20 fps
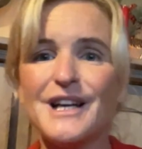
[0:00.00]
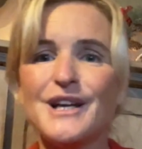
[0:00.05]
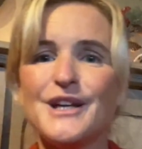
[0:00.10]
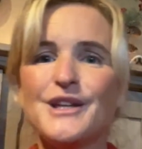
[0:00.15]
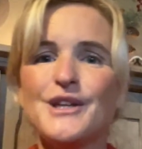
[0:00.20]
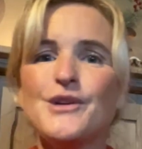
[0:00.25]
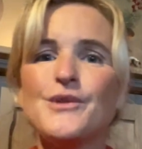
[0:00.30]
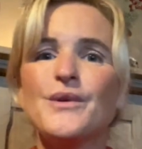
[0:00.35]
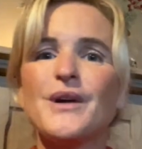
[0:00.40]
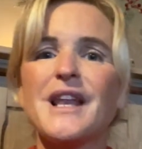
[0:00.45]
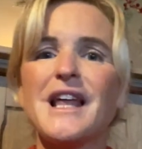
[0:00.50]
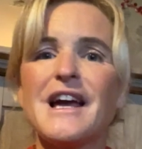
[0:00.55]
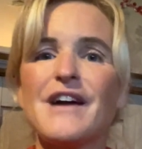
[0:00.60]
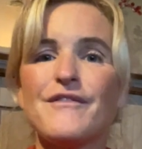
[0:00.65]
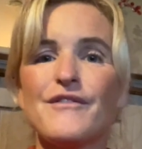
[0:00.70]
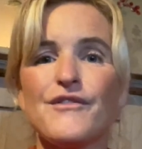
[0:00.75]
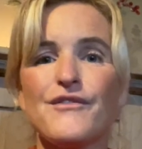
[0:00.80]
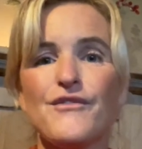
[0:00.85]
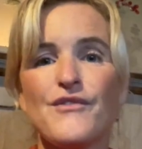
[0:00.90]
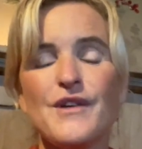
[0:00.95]
You will have
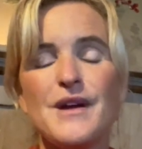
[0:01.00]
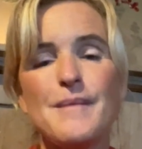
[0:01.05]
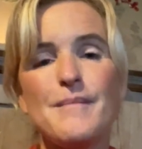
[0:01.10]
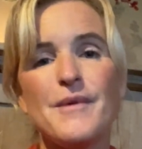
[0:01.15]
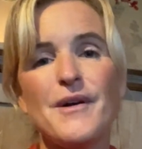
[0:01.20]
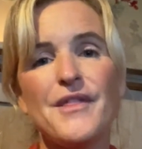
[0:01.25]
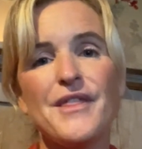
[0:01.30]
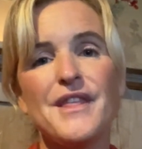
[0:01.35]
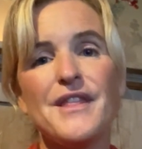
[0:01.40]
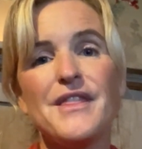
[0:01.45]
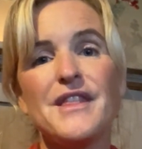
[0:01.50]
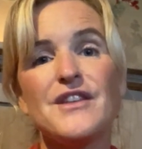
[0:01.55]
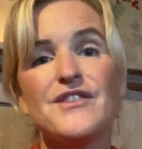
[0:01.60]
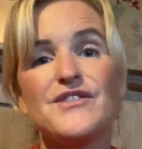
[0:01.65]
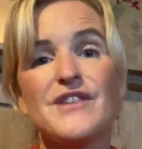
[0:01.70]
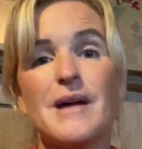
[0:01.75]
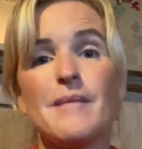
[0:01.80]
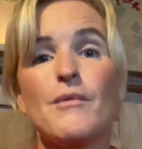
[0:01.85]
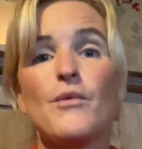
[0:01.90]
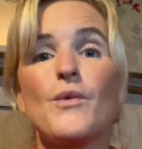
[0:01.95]
a free month in
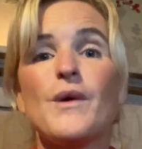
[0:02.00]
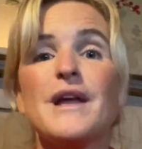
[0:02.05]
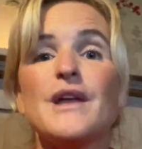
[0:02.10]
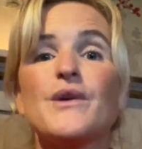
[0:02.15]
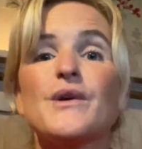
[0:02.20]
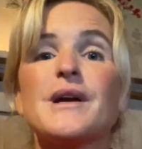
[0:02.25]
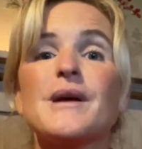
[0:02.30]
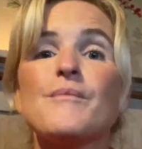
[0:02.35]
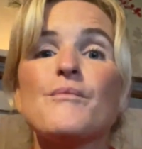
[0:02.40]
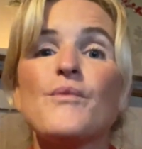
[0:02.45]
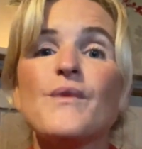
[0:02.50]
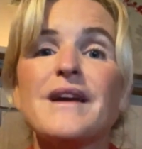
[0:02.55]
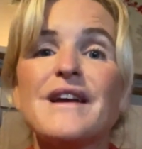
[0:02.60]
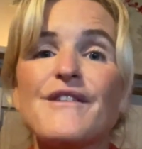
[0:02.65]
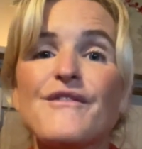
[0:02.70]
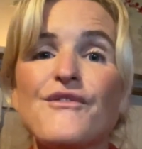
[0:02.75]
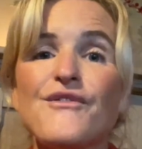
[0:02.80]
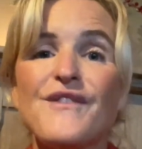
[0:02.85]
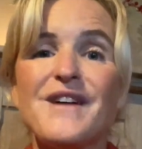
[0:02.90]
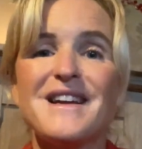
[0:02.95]
December where you can bring a
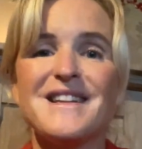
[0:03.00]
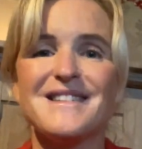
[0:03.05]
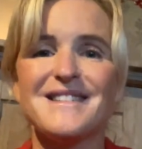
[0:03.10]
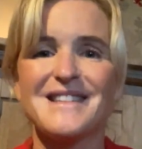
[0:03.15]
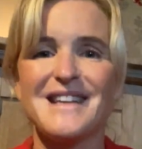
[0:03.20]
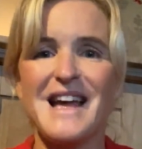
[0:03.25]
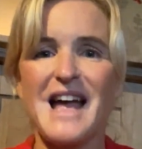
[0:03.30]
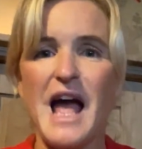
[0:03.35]
friend